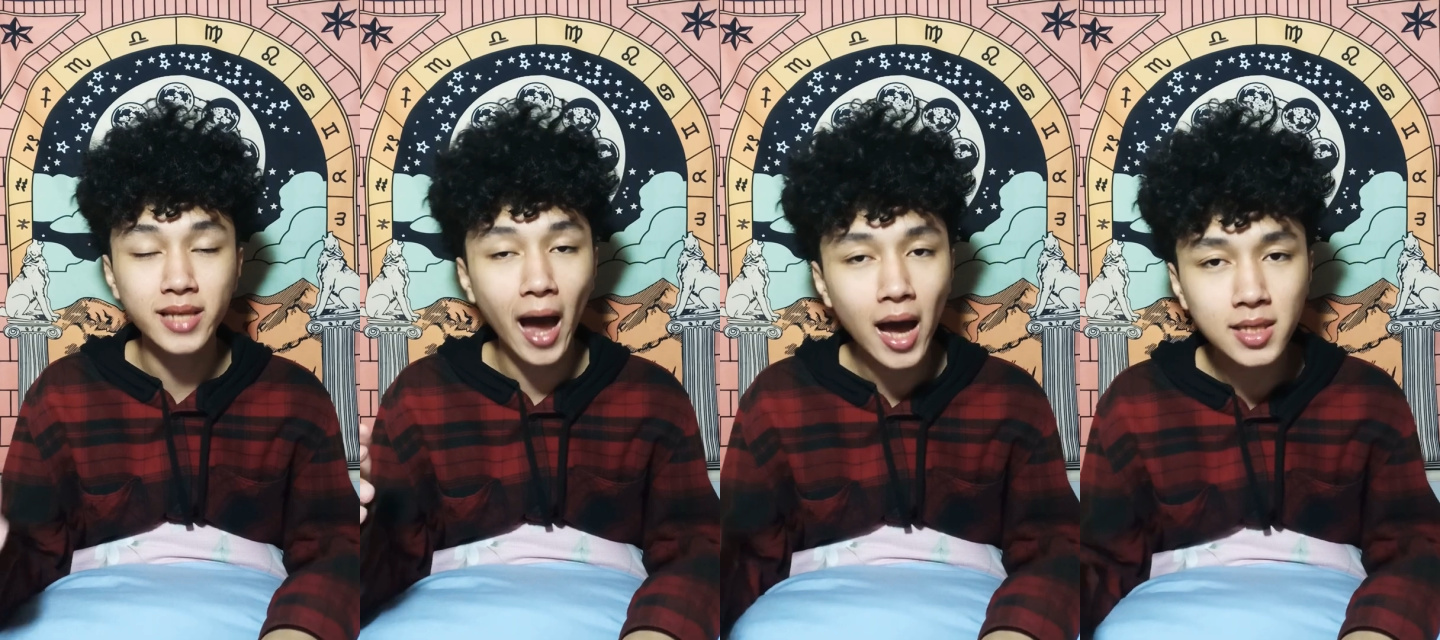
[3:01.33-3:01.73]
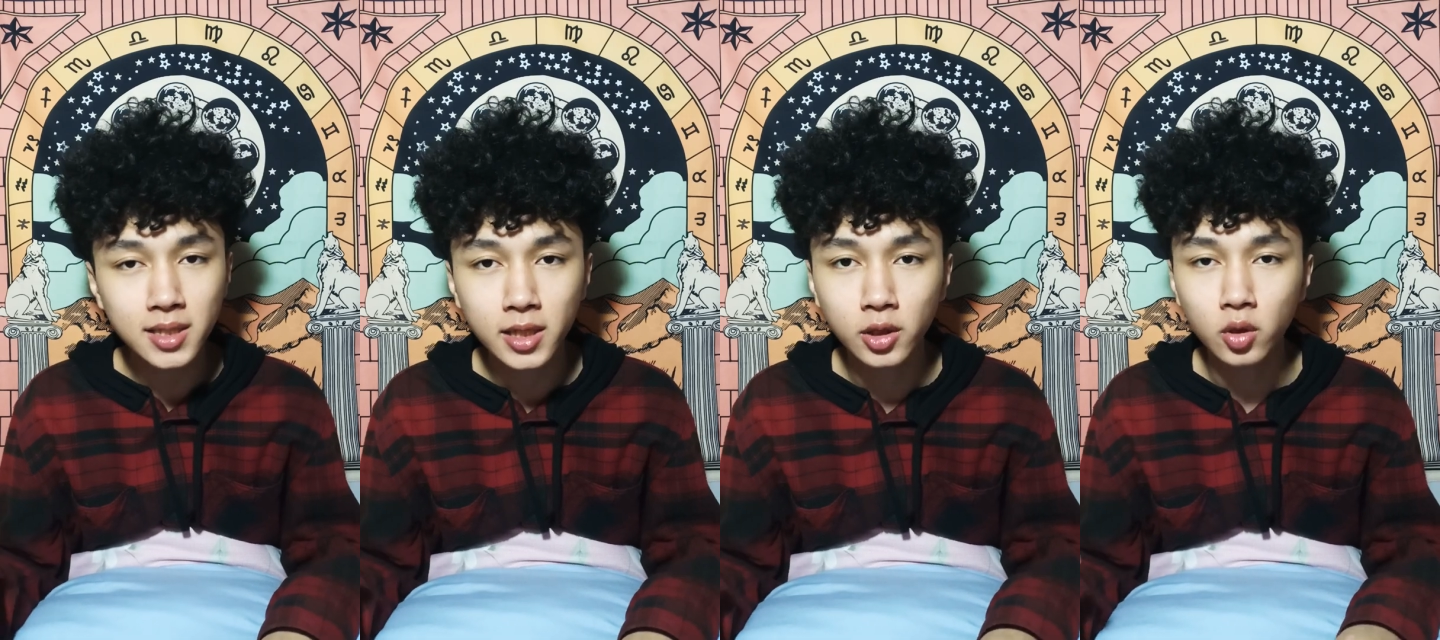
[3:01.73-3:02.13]
is
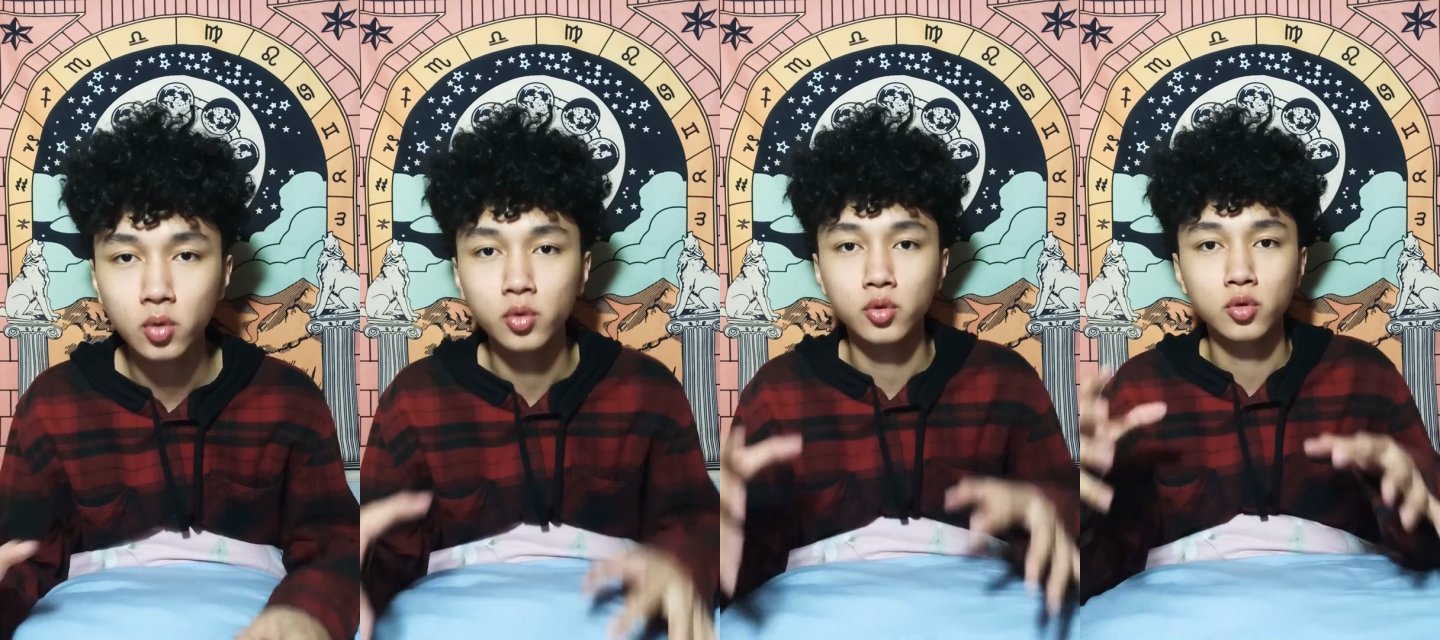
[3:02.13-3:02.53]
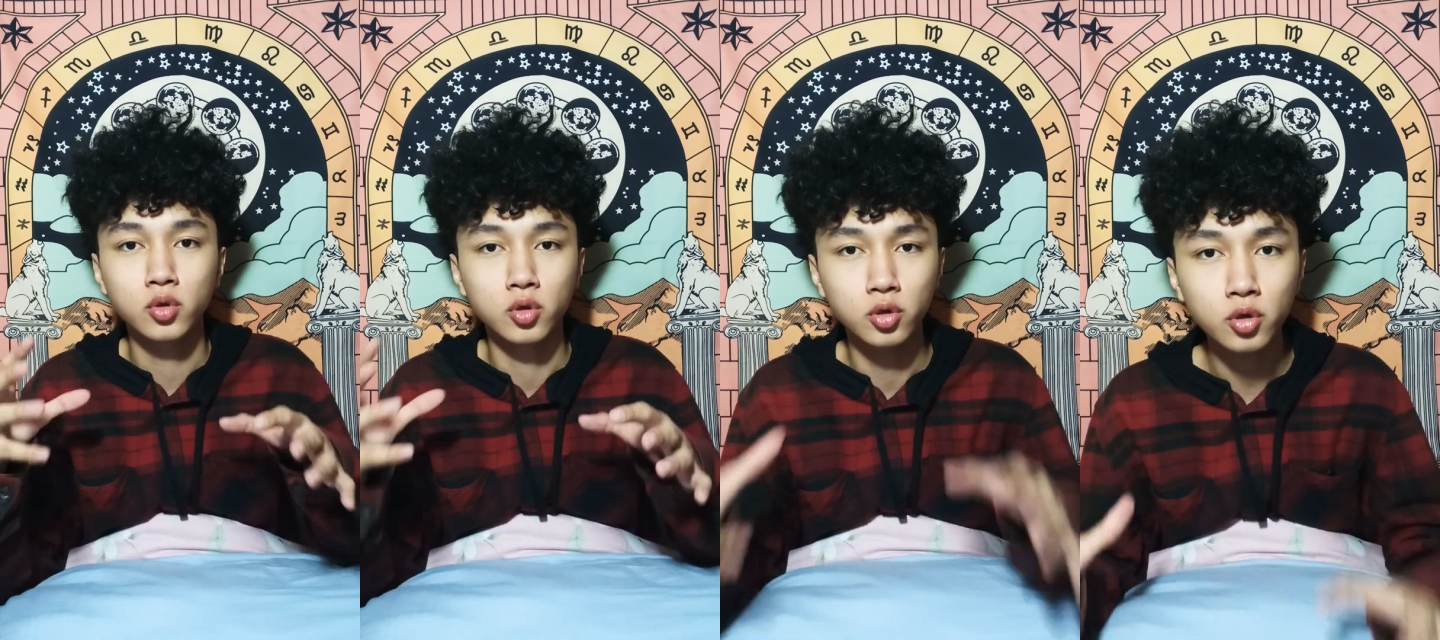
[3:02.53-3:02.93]
asking you
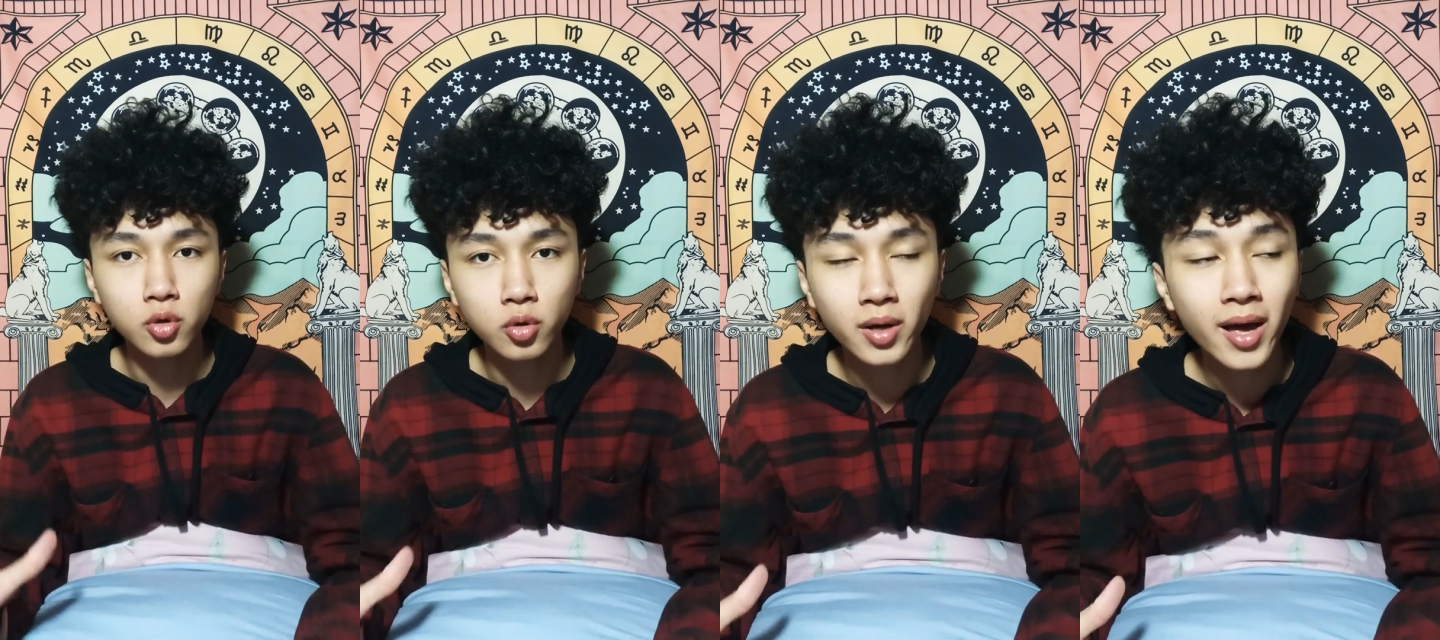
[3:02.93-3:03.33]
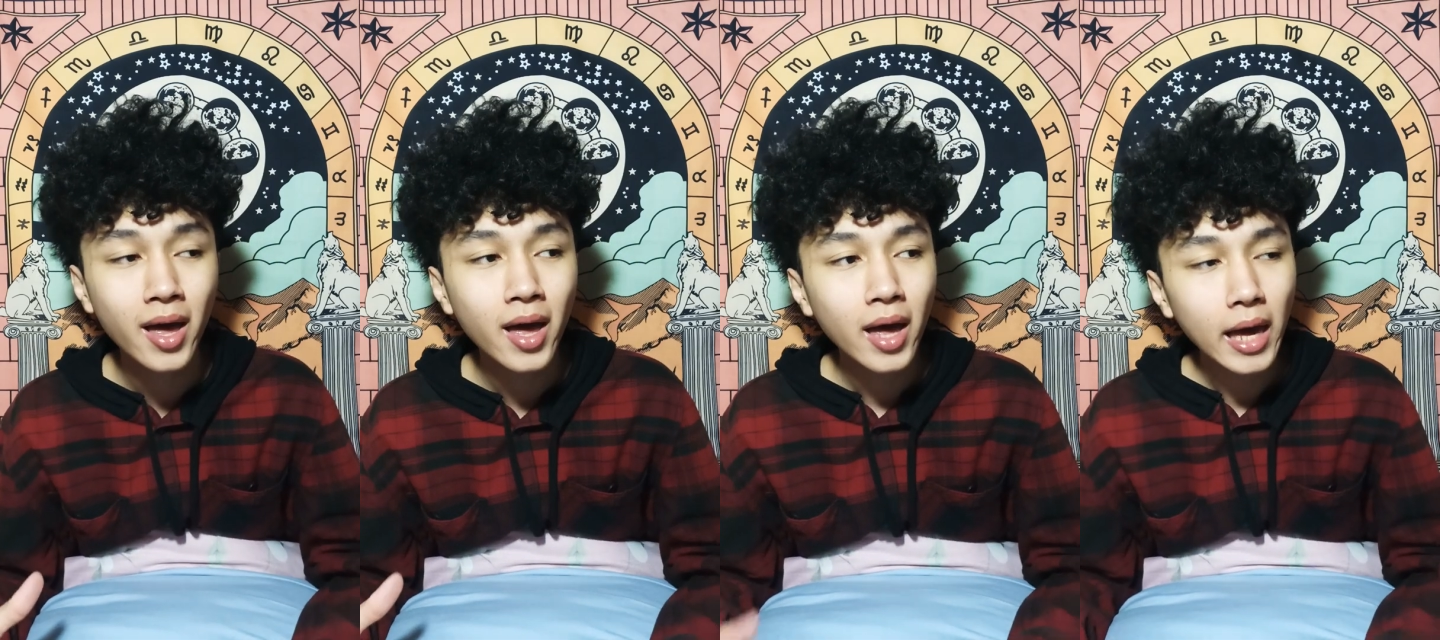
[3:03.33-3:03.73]
to do.
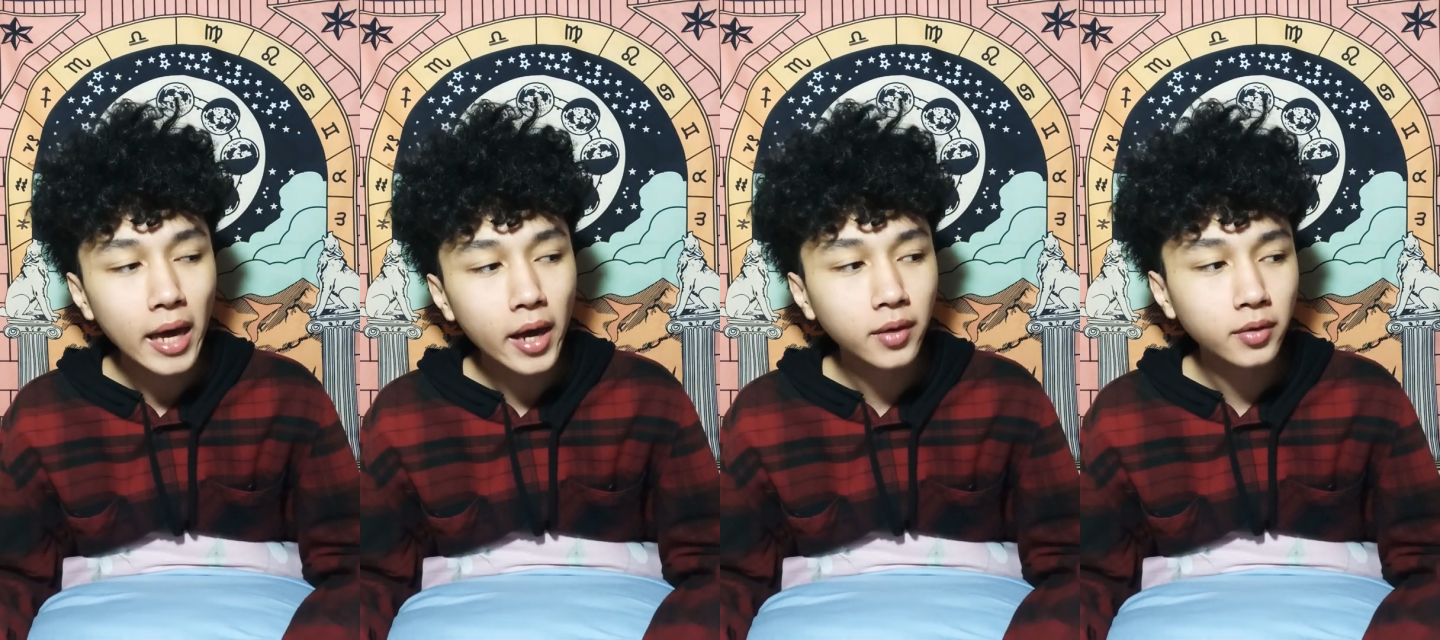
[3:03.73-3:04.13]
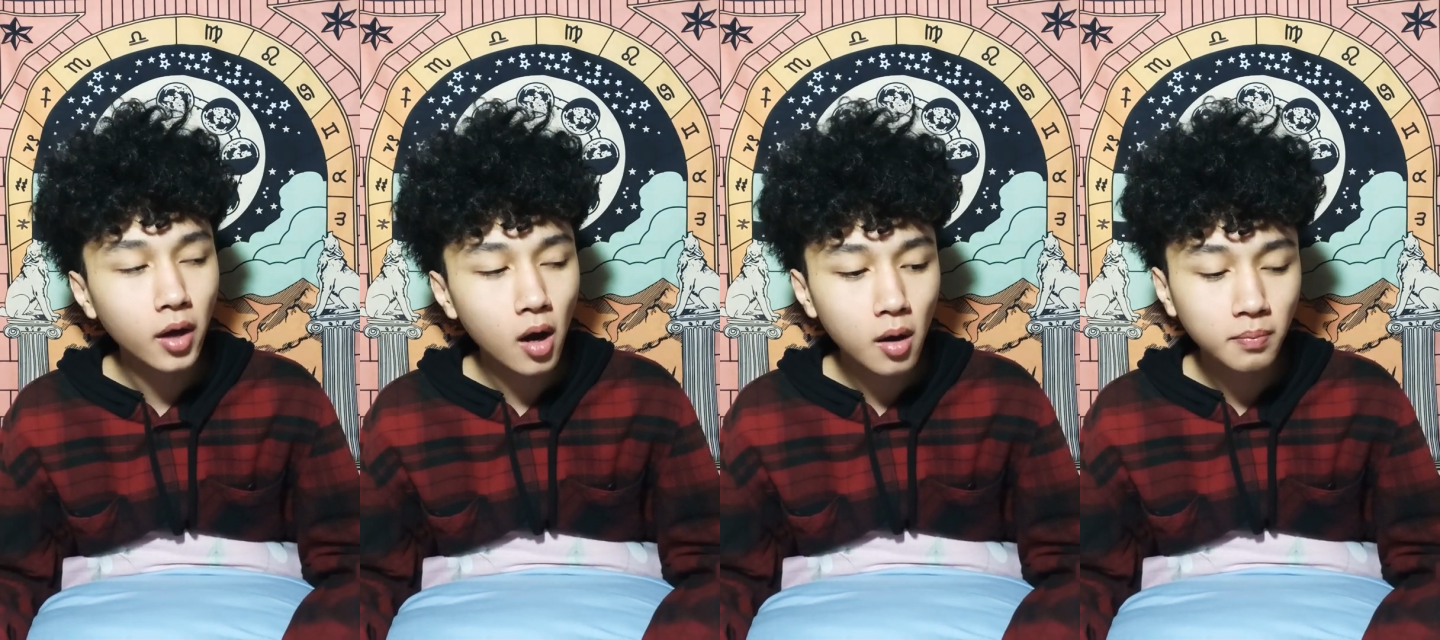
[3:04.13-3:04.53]
And